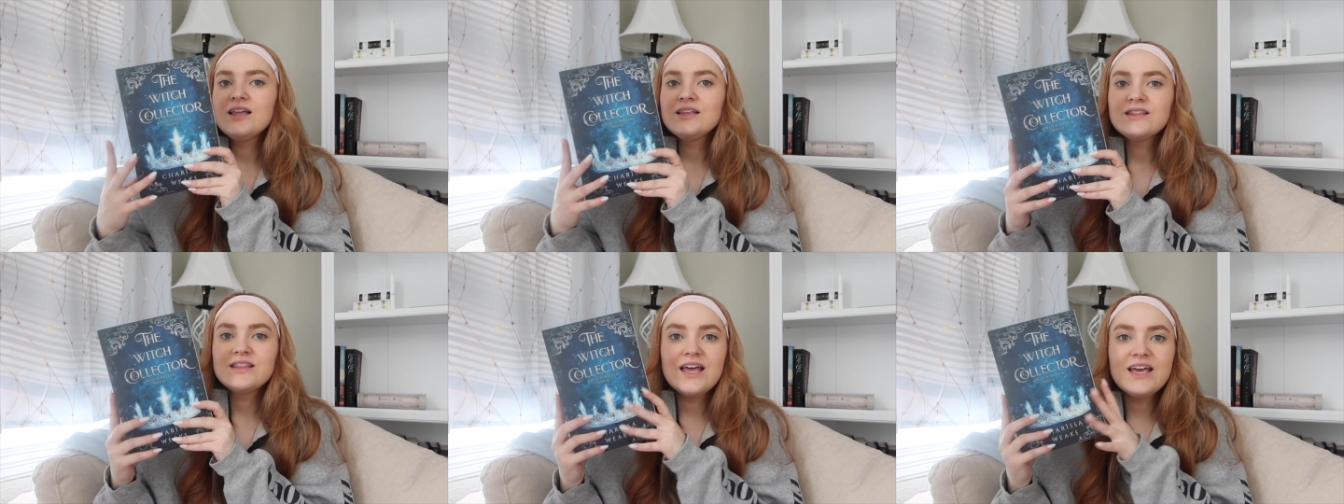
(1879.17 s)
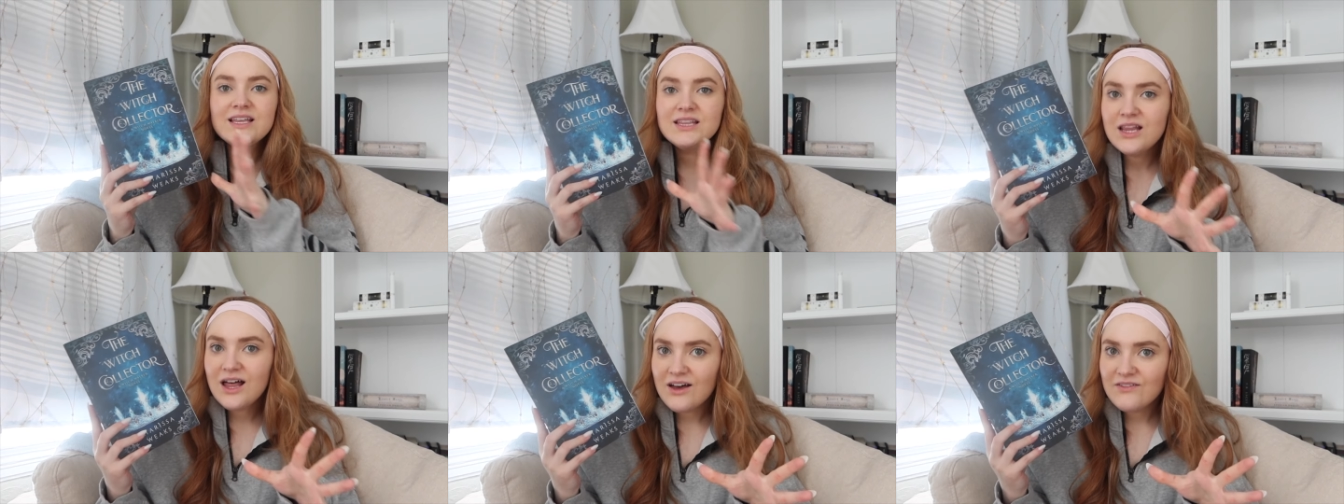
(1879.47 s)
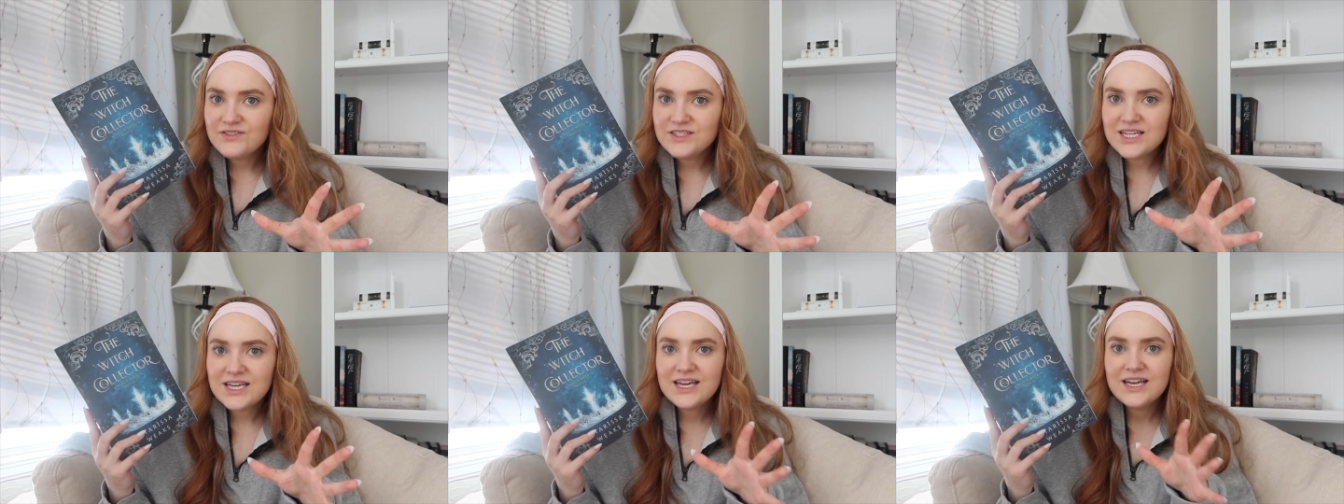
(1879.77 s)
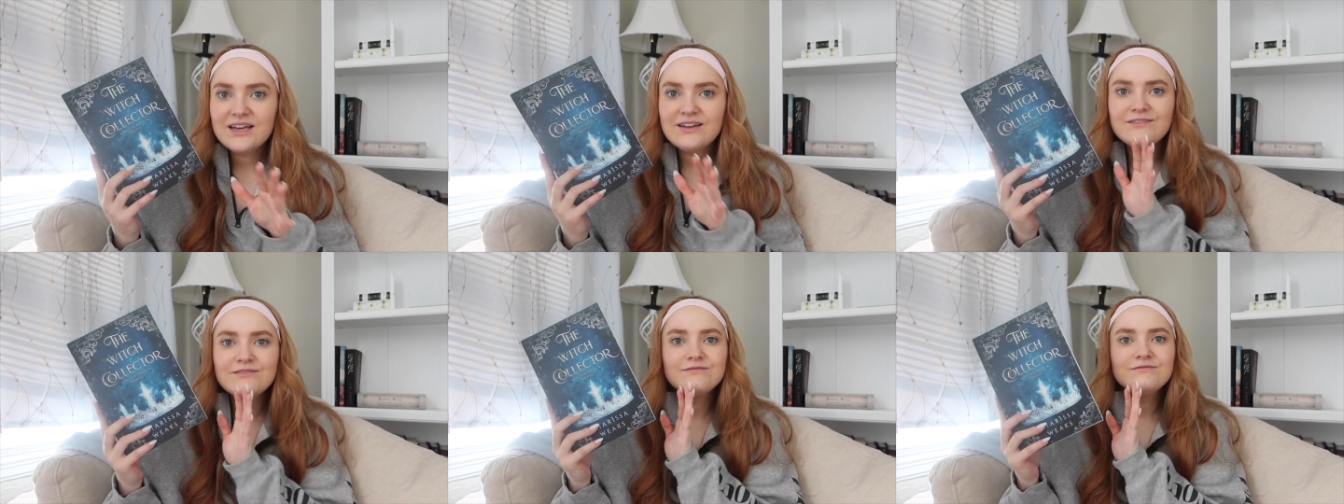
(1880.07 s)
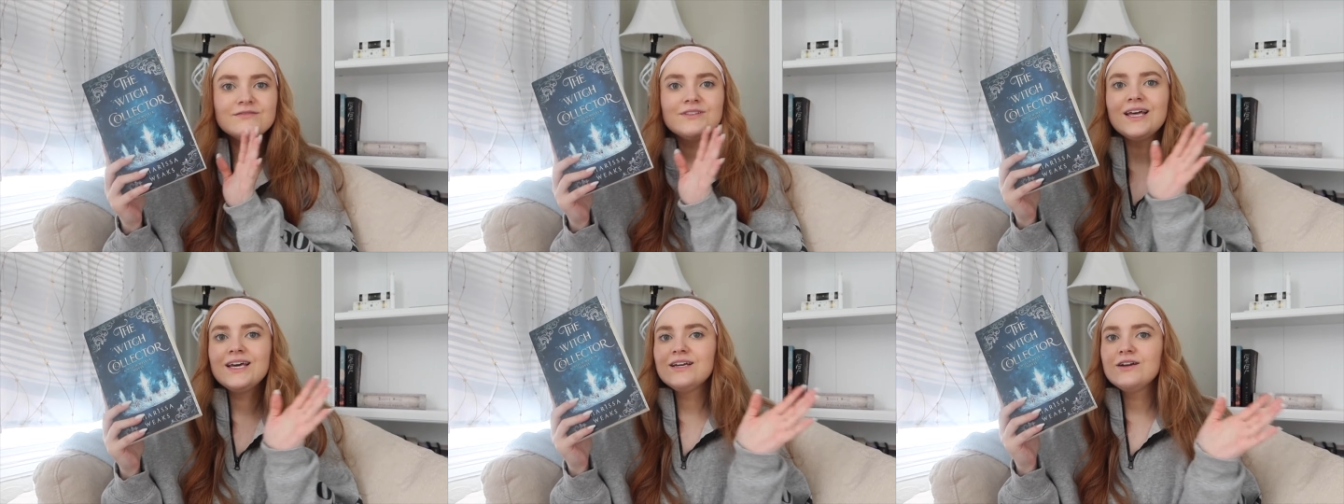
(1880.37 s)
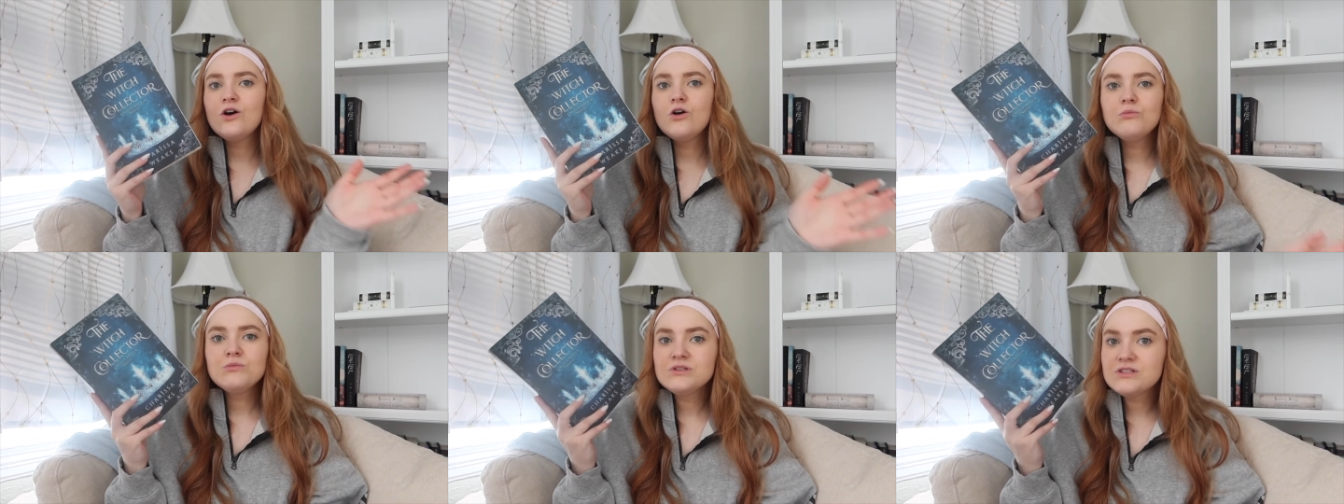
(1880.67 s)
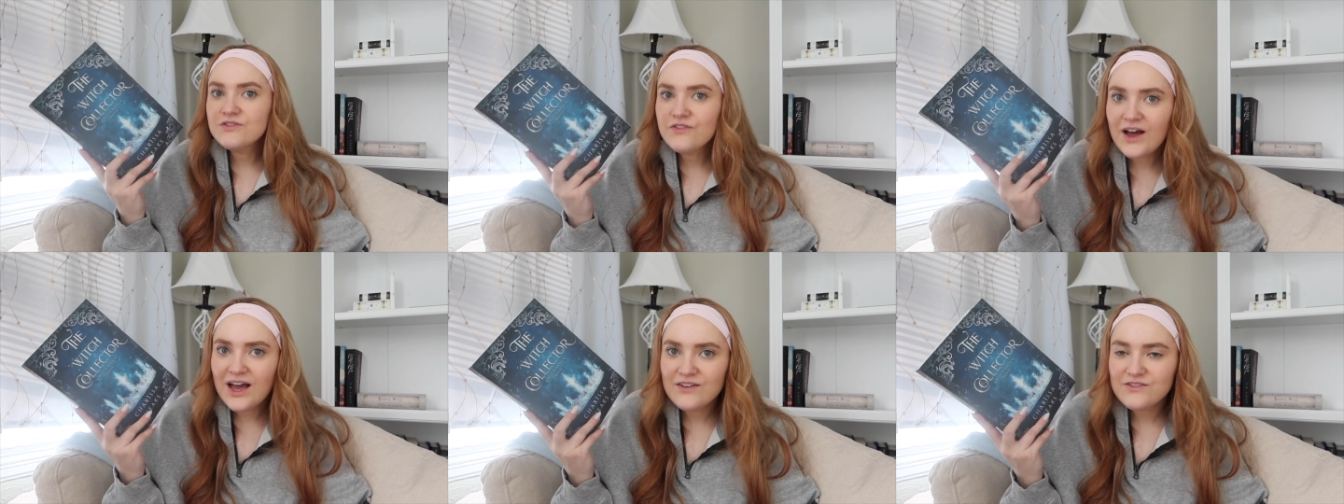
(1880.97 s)
They loved it, like
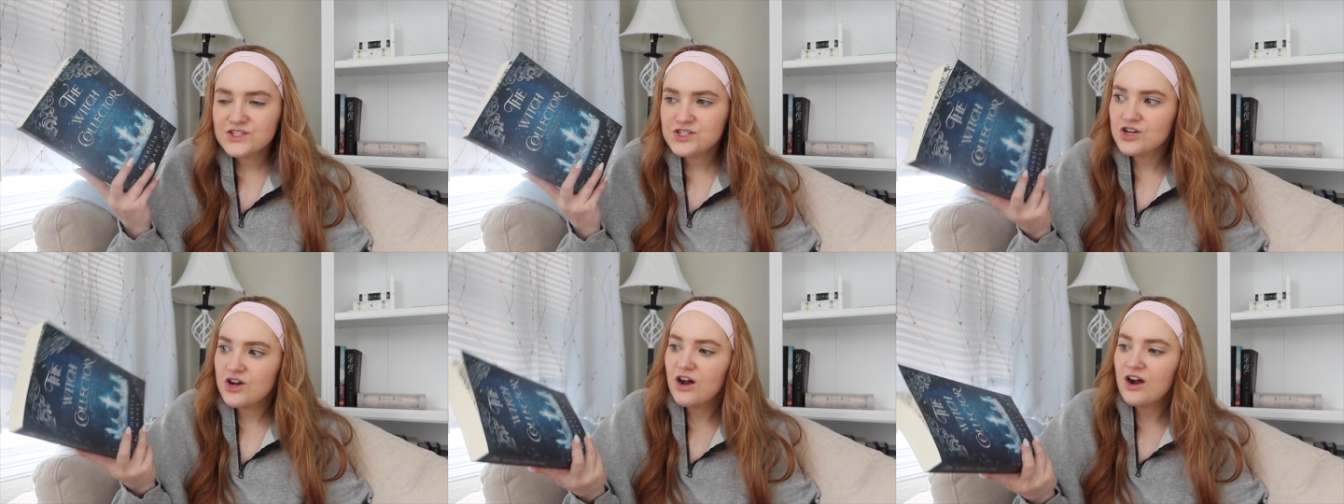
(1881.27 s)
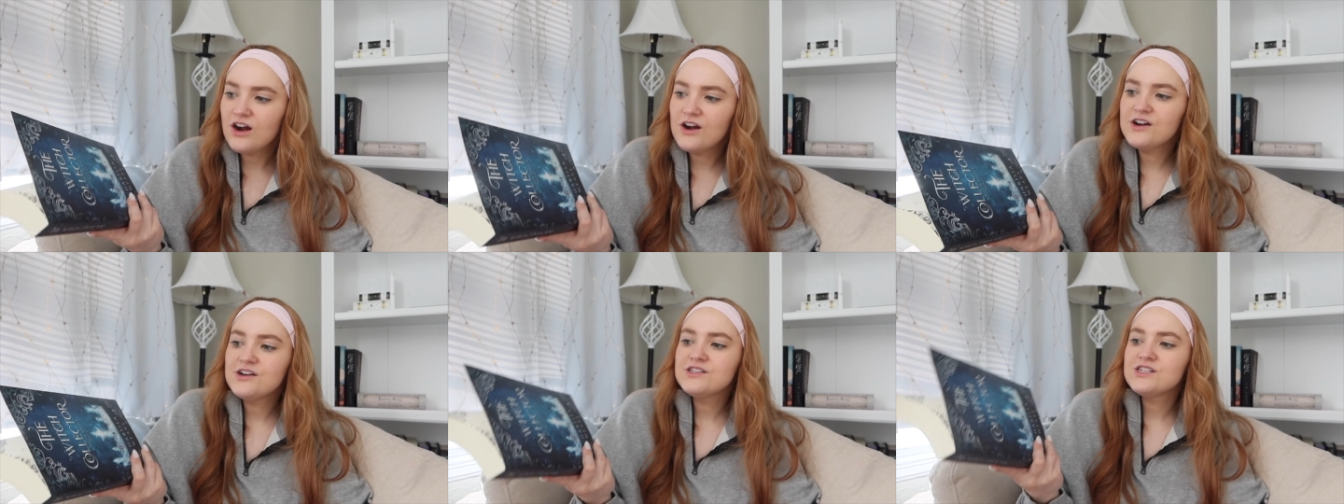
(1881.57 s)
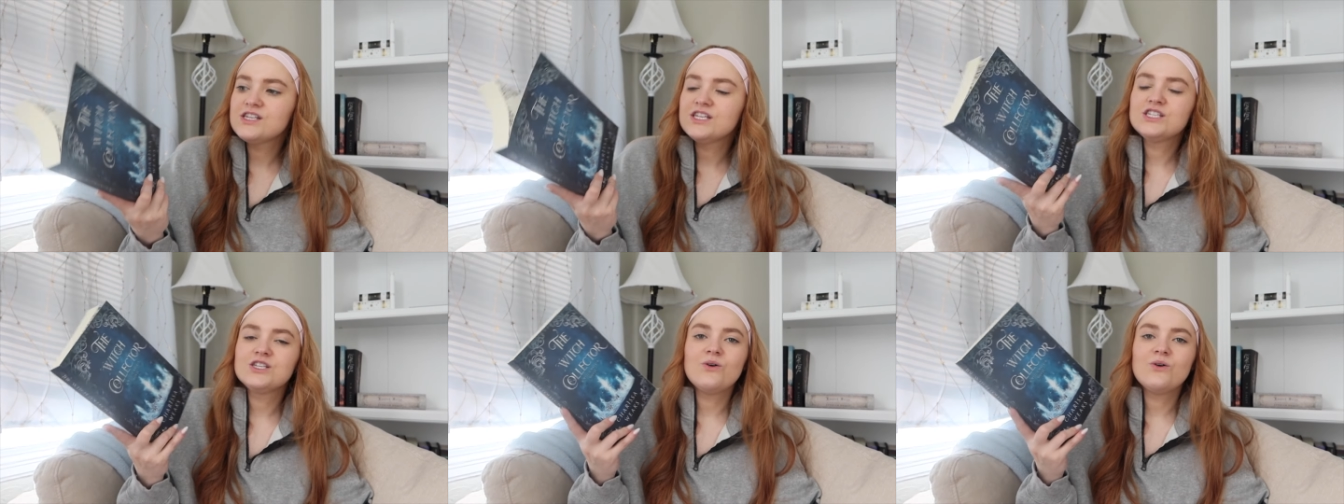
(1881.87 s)
almost five stars,